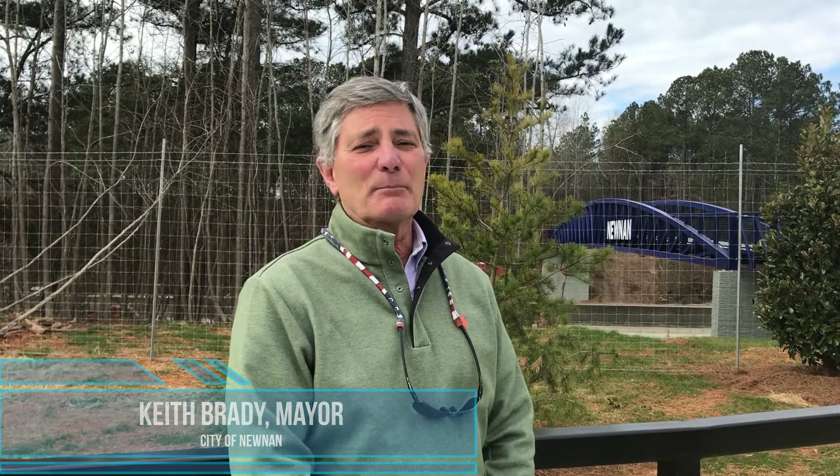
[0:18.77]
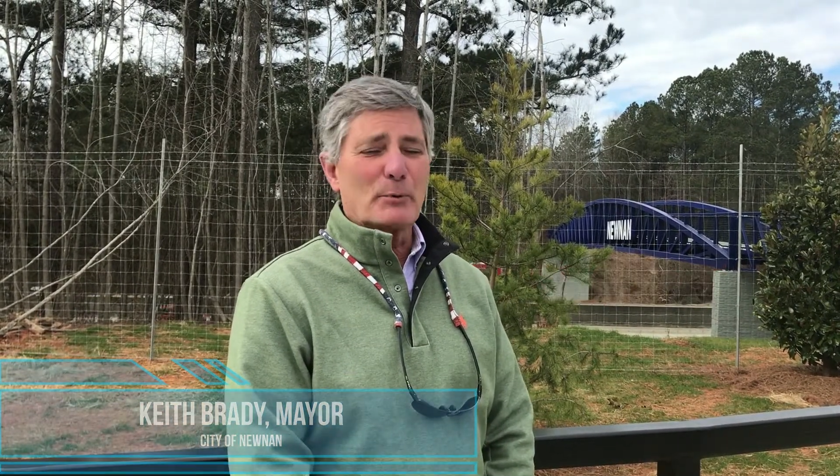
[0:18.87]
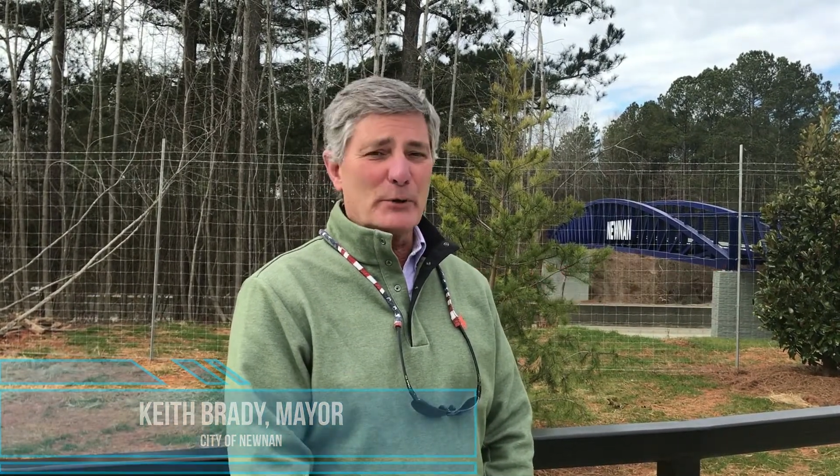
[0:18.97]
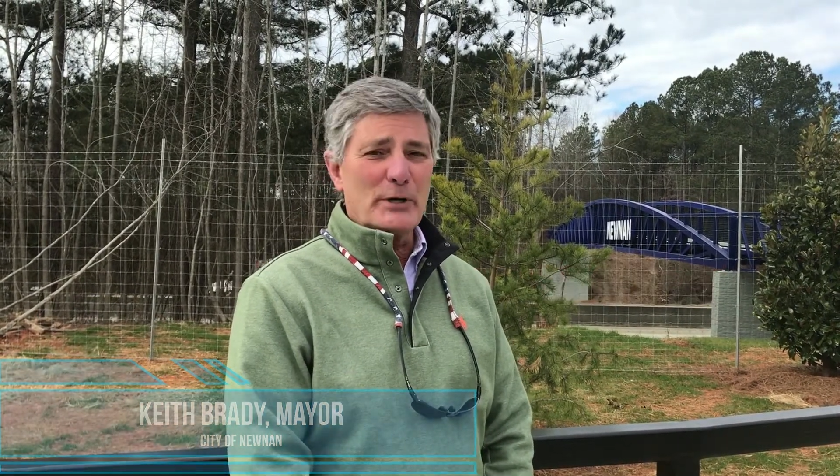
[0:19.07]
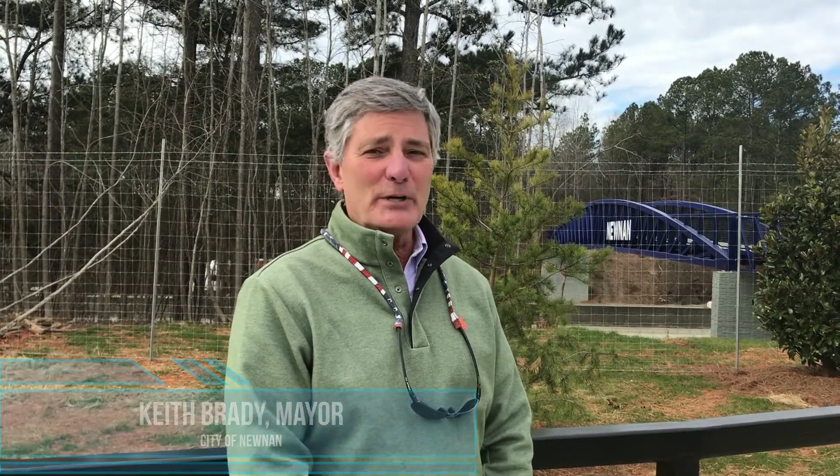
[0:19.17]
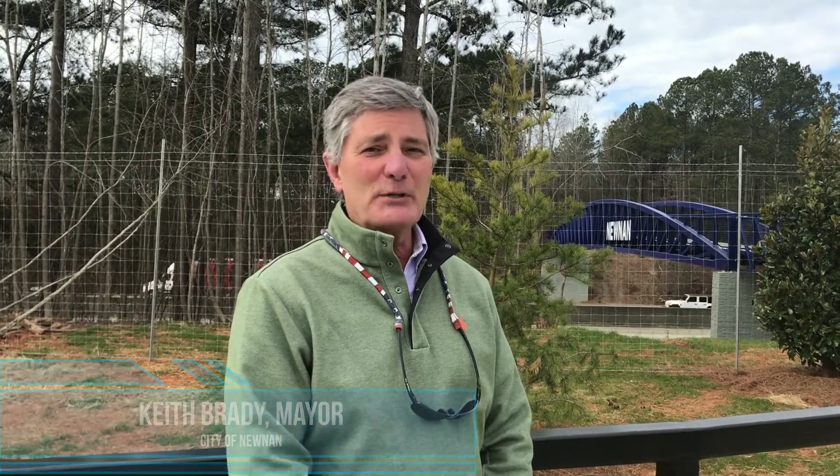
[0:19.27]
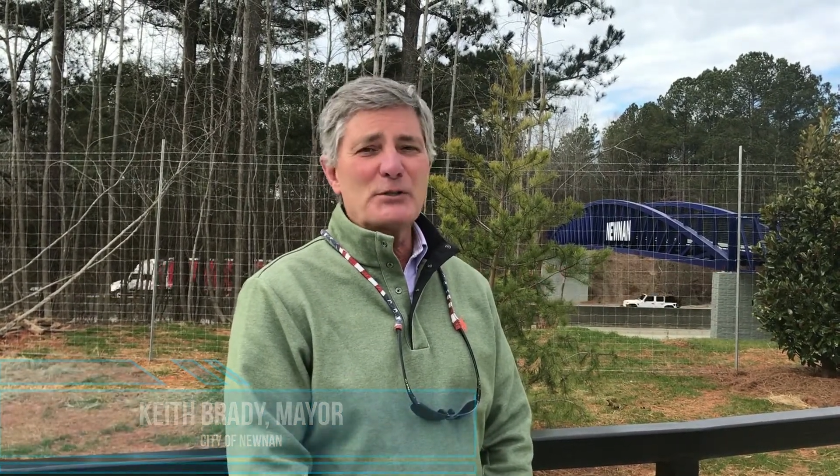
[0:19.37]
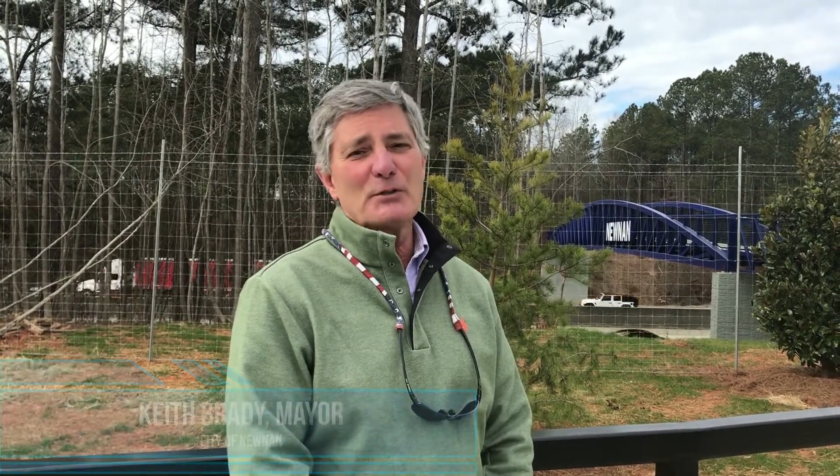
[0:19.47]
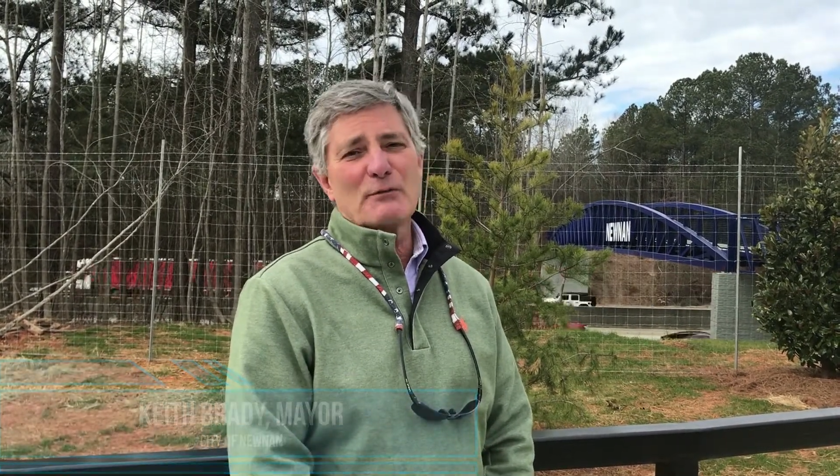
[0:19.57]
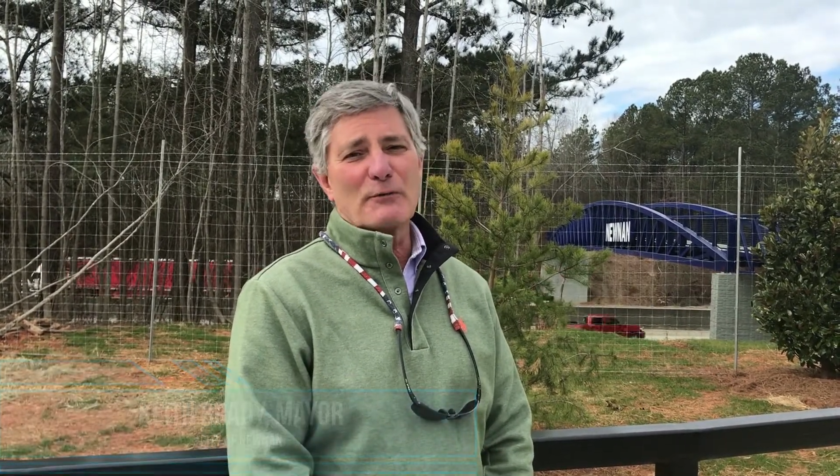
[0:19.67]
bridge
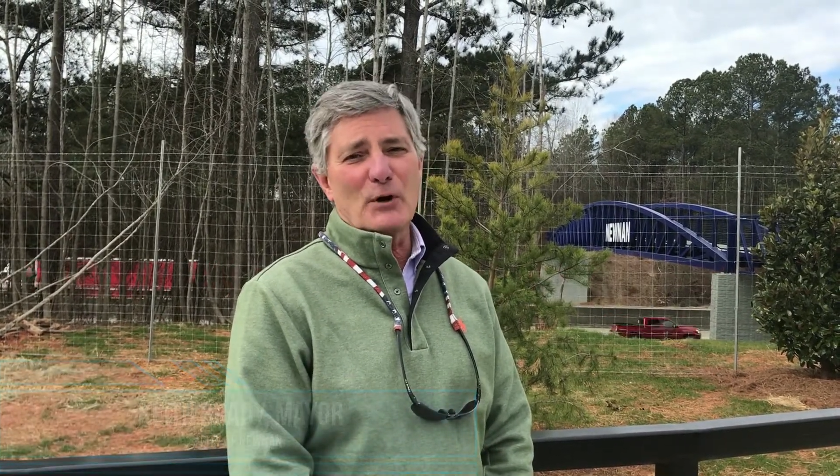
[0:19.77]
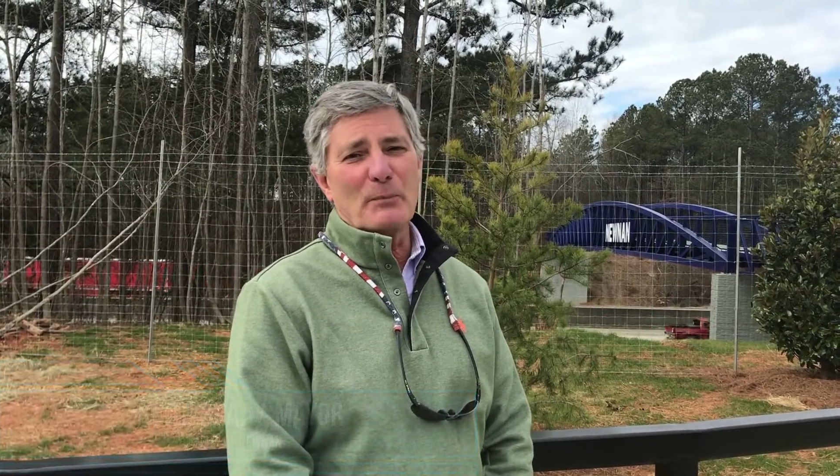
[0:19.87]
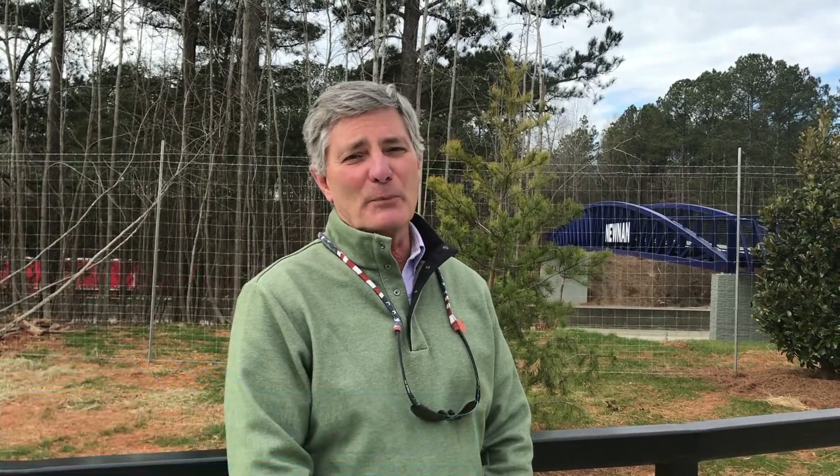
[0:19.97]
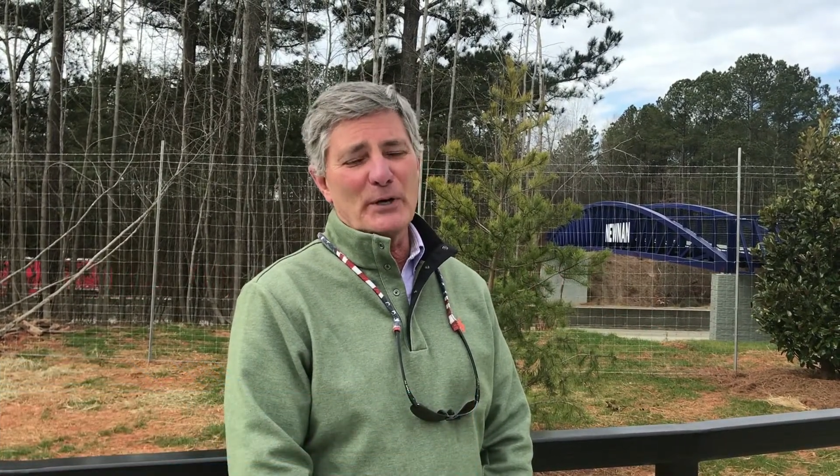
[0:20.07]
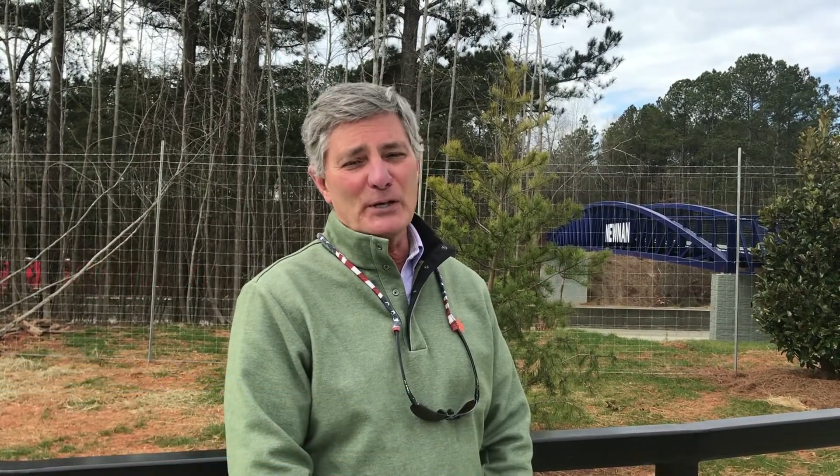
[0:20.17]
from the